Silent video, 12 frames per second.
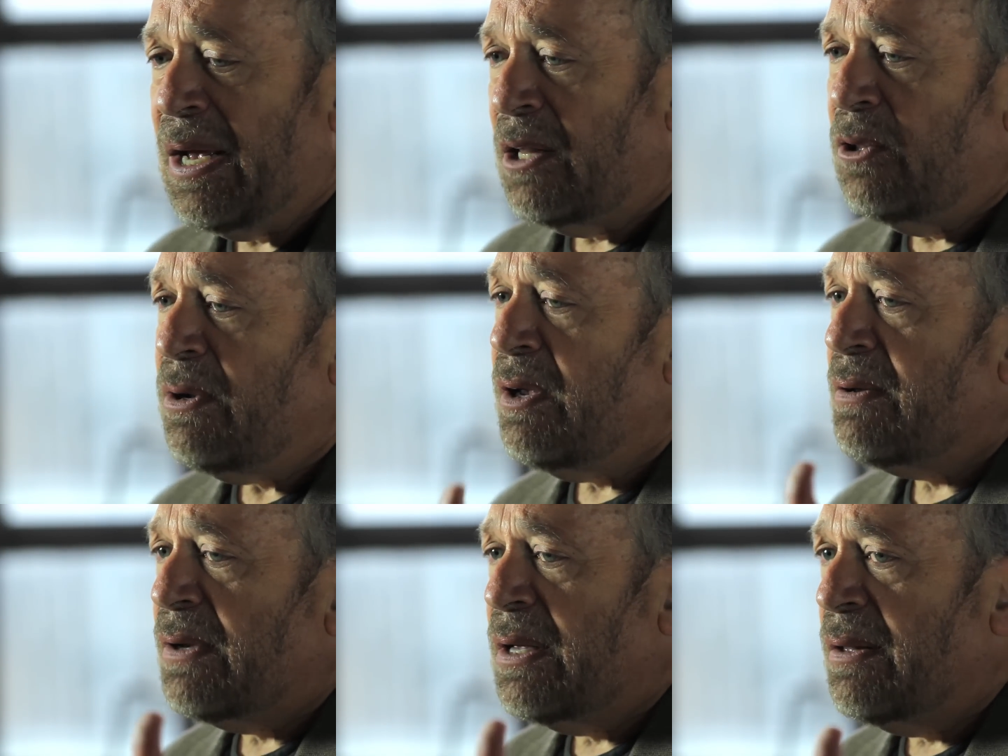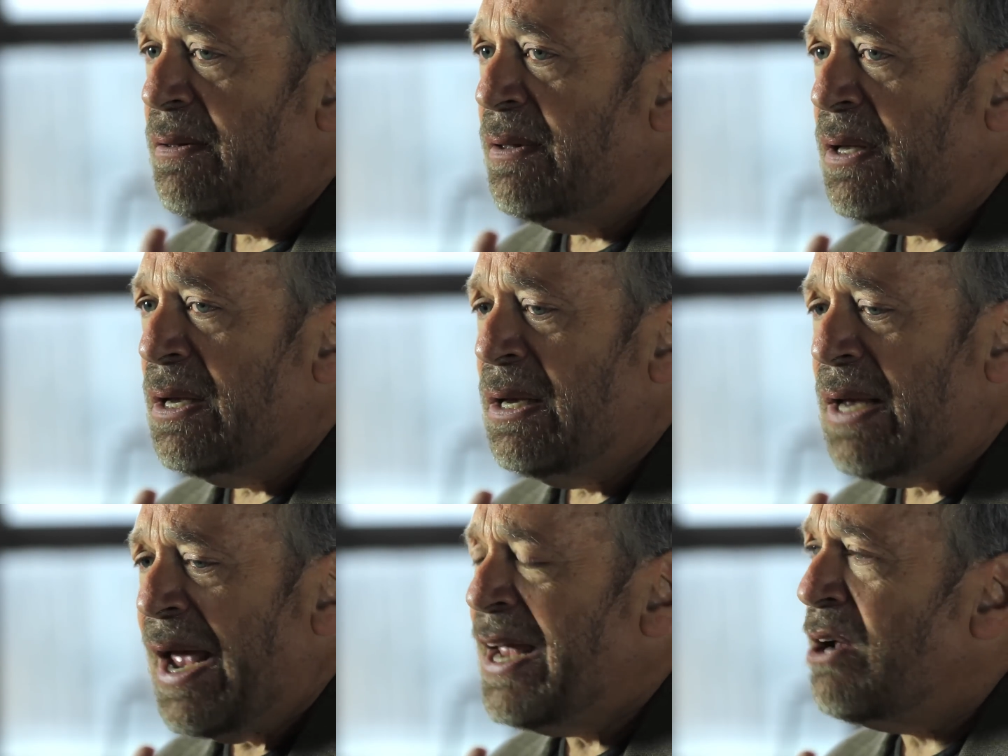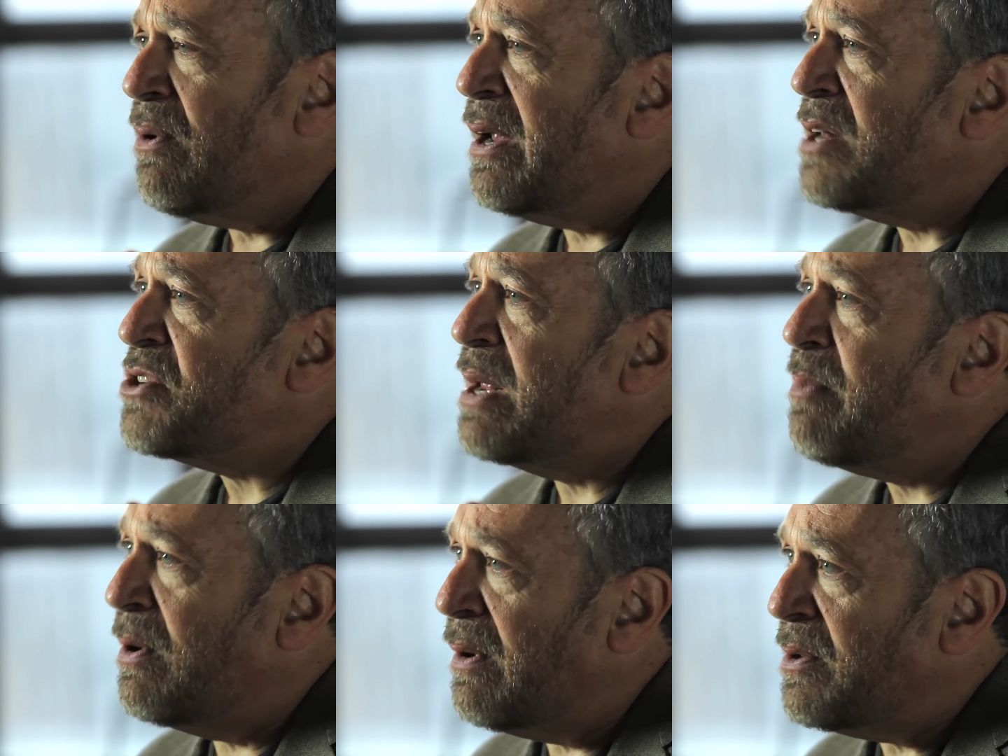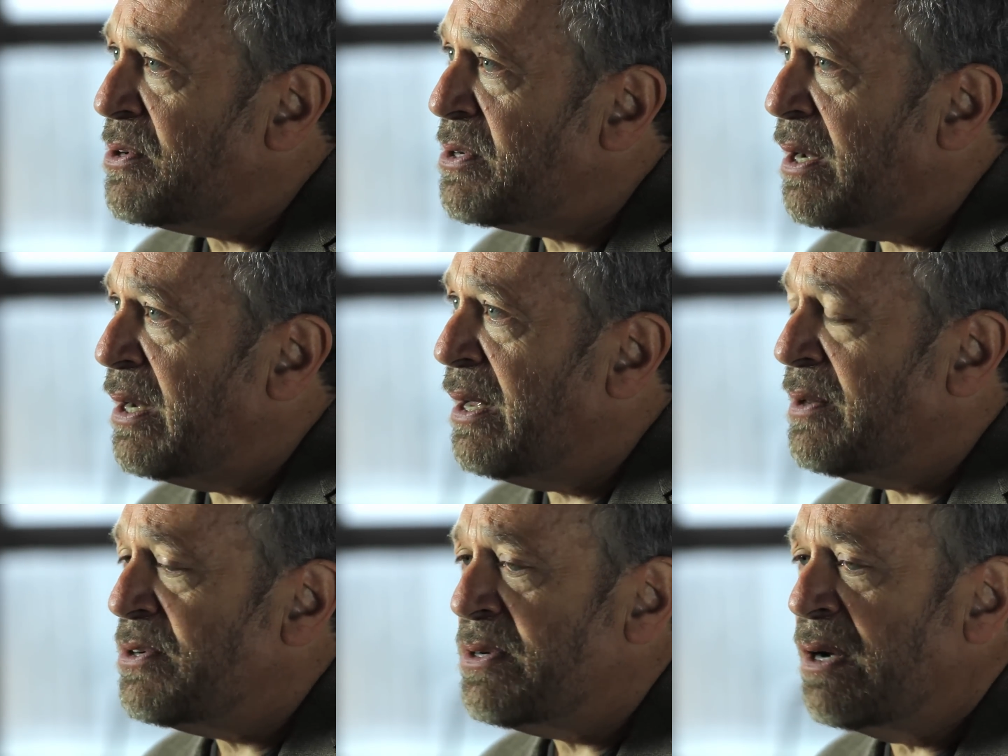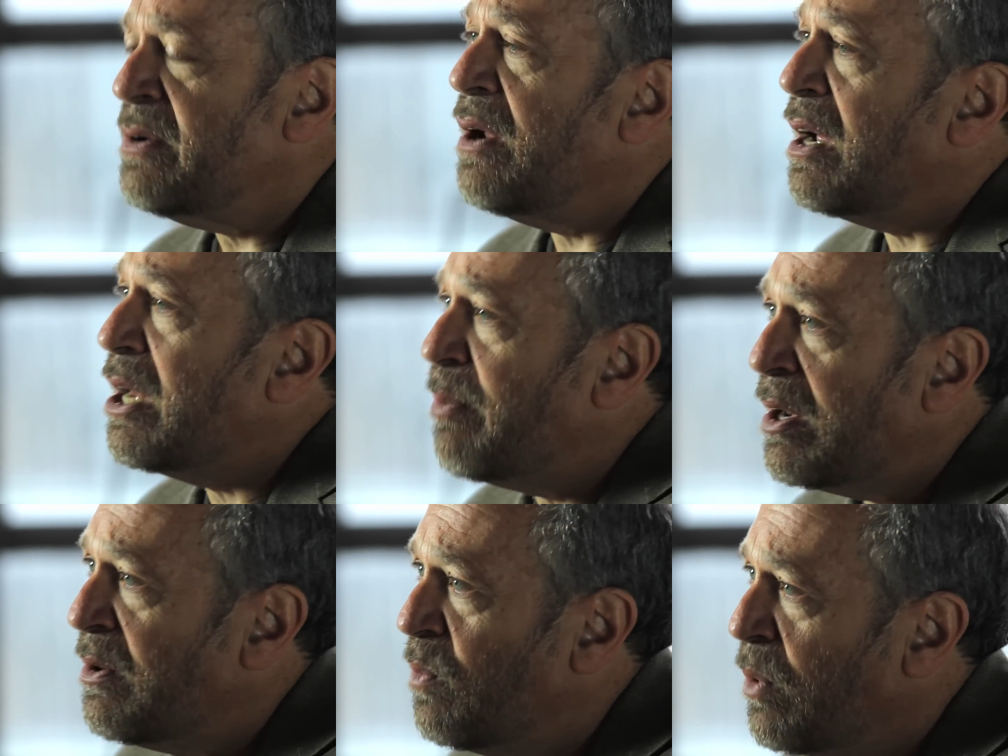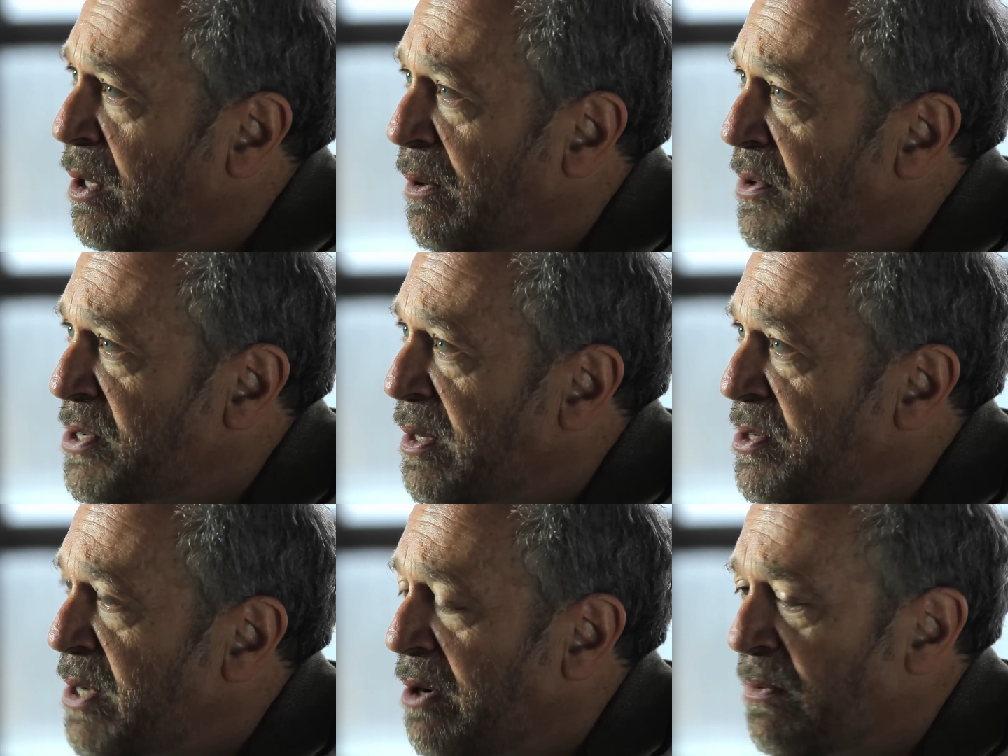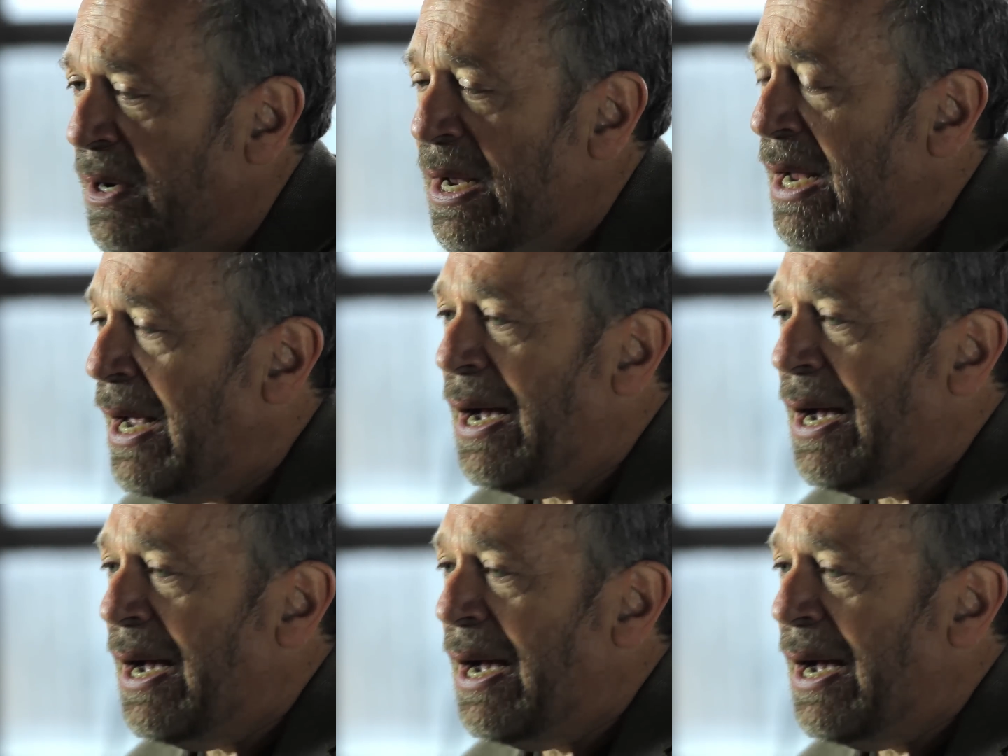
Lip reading: Look at the anger against immigrants, against undocumented workers in this country.